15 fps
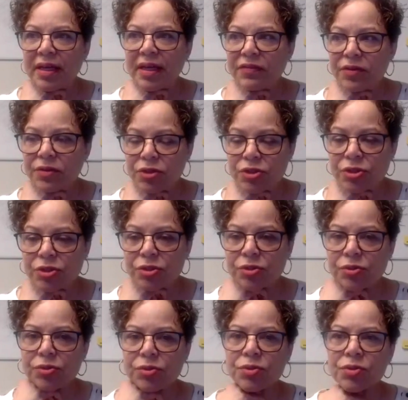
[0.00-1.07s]
if you
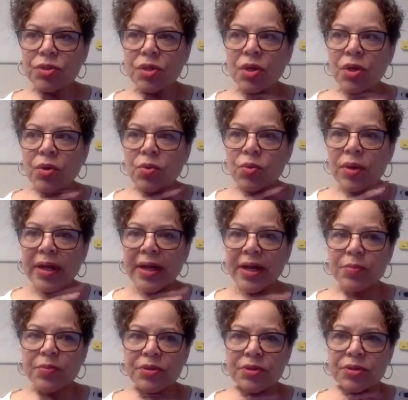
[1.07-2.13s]
choose, will
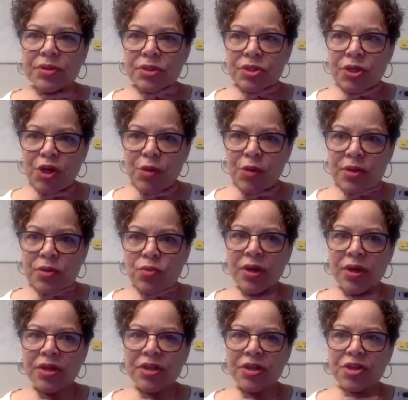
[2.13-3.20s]
help you determine
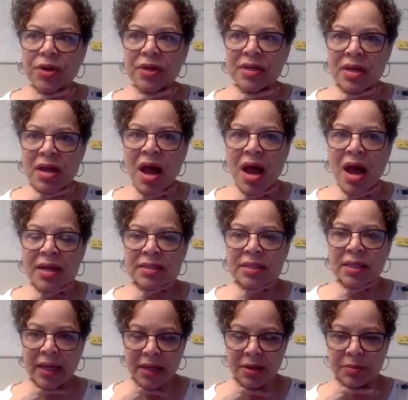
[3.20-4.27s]
where you are not
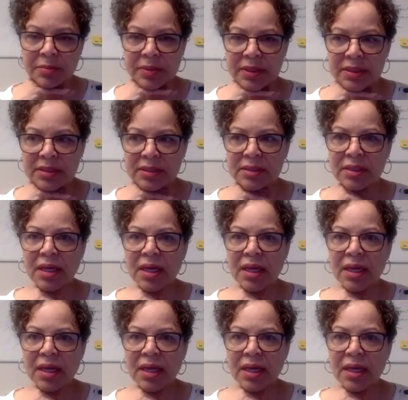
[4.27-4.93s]
helpless.